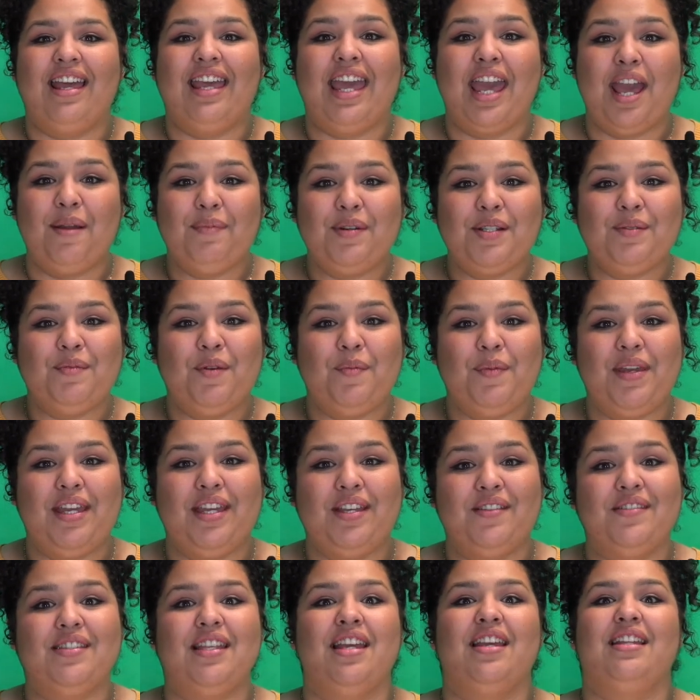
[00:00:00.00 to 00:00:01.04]
Campers will be
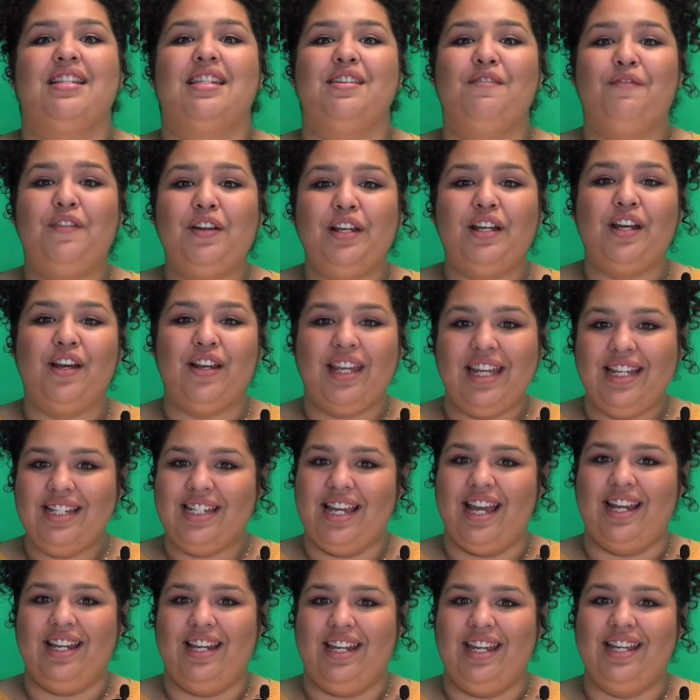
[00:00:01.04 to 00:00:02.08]
using different cooking
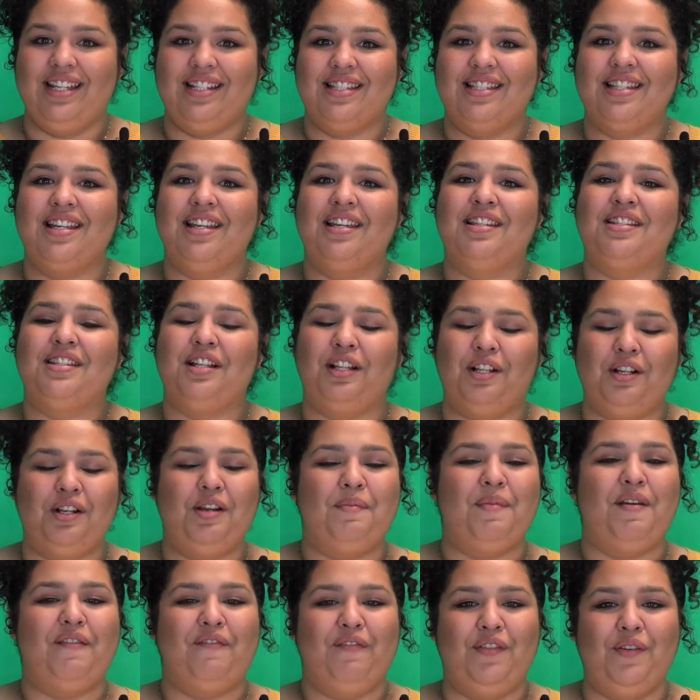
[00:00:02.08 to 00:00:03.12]
techniques to learn
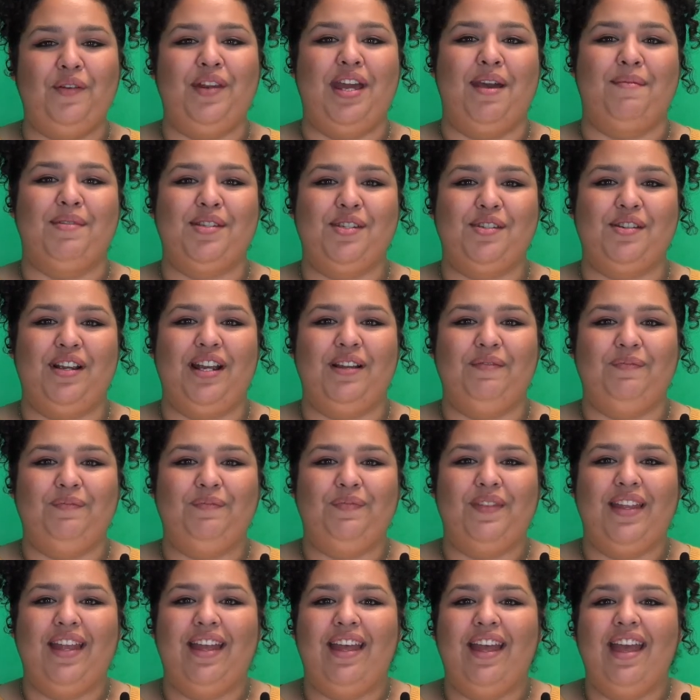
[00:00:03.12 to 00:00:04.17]
about food chemistry.
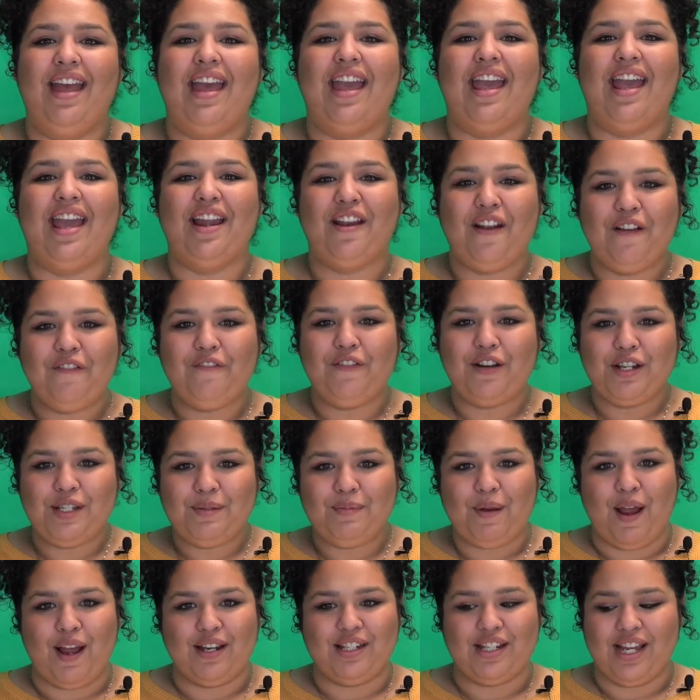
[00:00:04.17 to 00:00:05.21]
In our
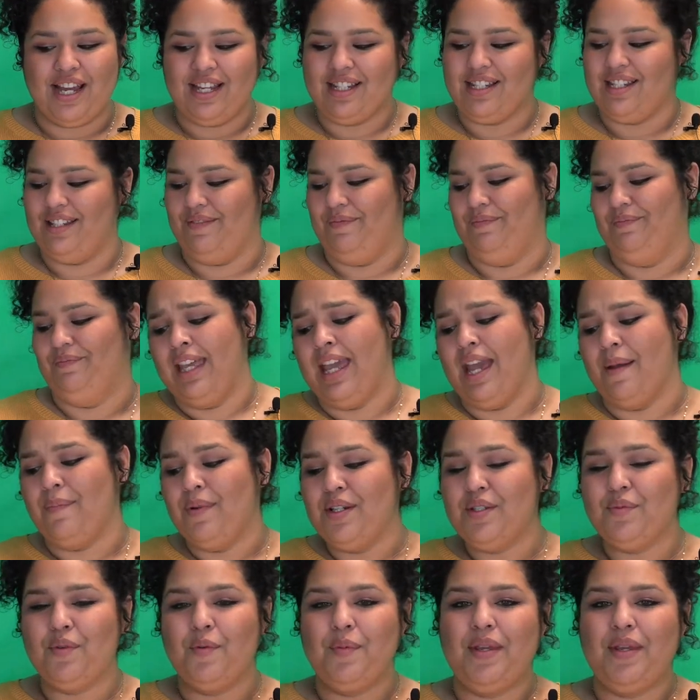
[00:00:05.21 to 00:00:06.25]
first project,
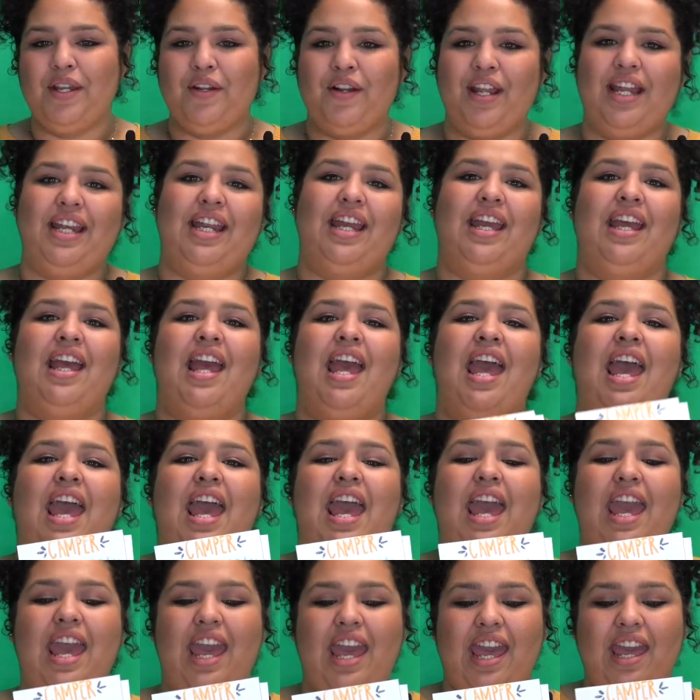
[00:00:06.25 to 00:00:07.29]
campers will be creating
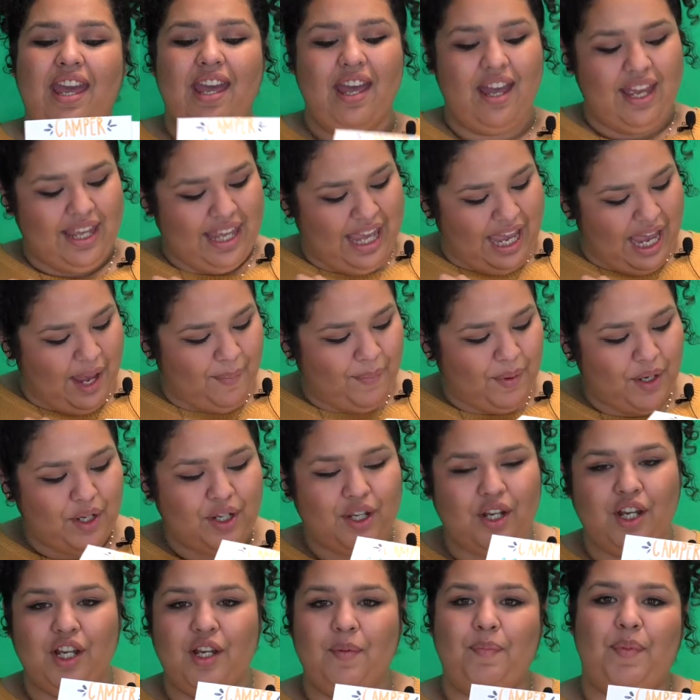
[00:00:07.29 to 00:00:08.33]
a camper
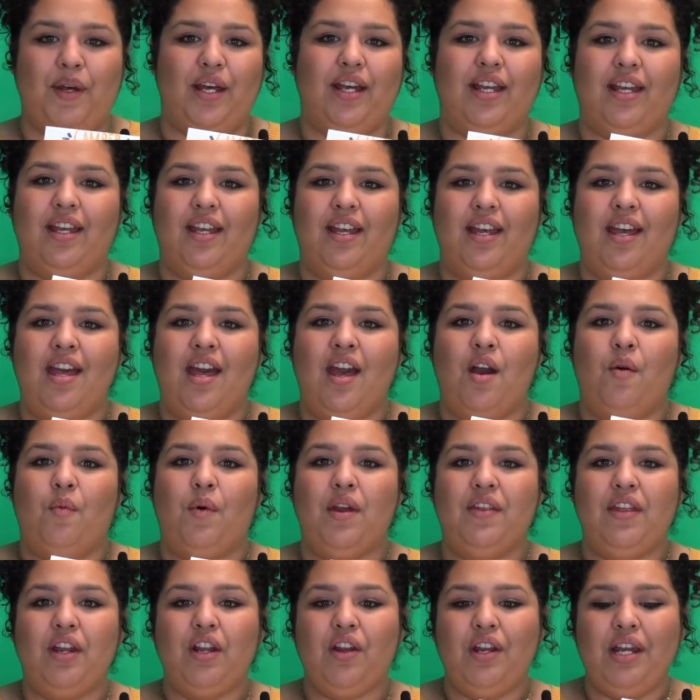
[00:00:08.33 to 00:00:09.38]
cookbook
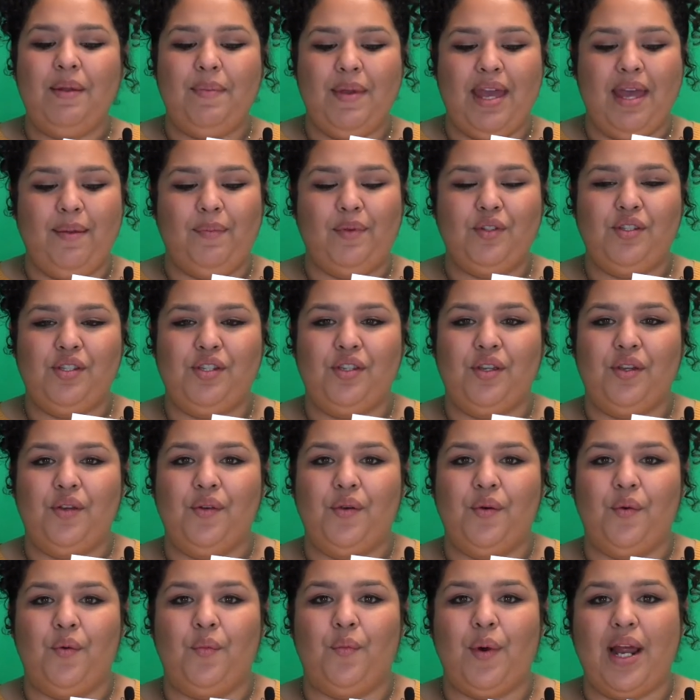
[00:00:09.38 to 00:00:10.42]
where they're going to be able
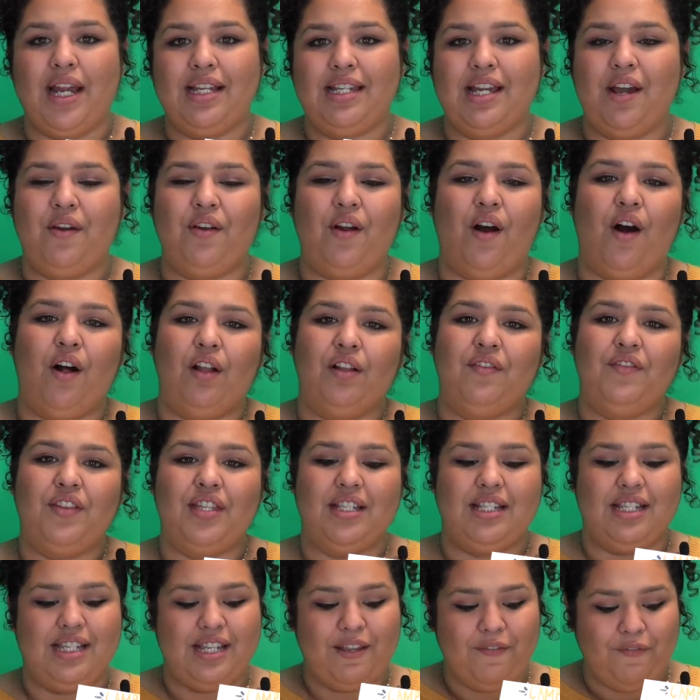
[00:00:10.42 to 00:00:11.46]
to write down all of
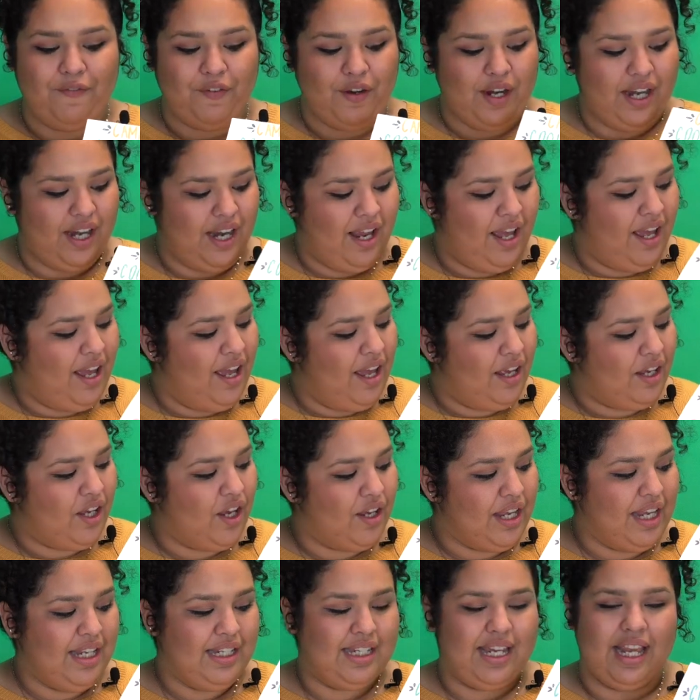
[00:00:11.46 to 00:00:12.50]
the different
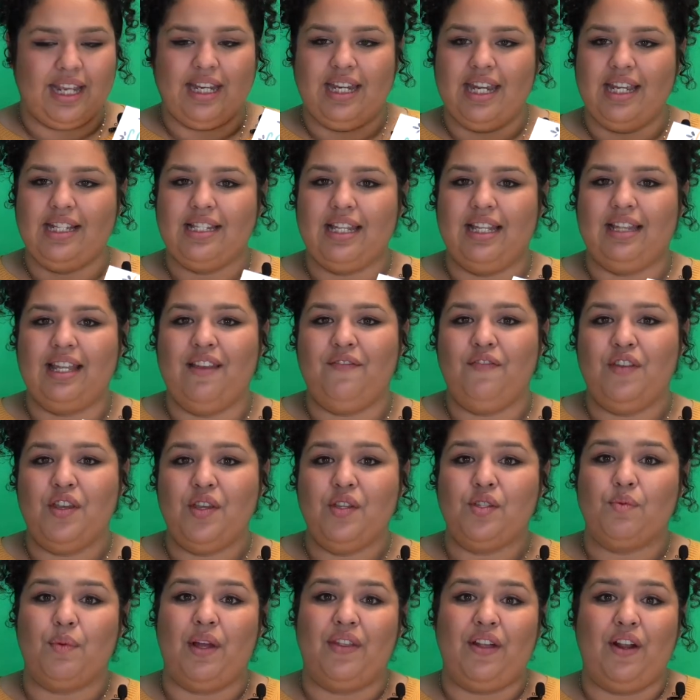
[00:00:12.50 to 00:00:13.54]
cooking techniques that they've
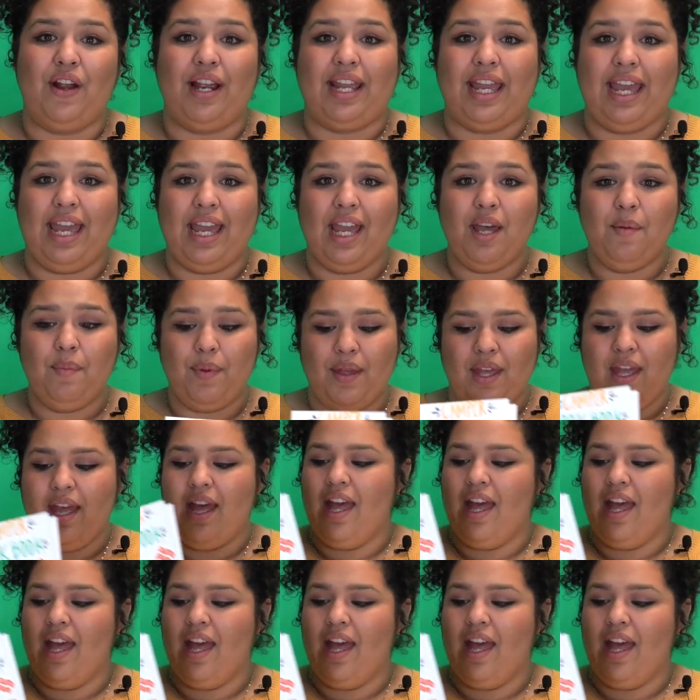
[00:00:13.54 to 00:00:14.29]
used while they're at camp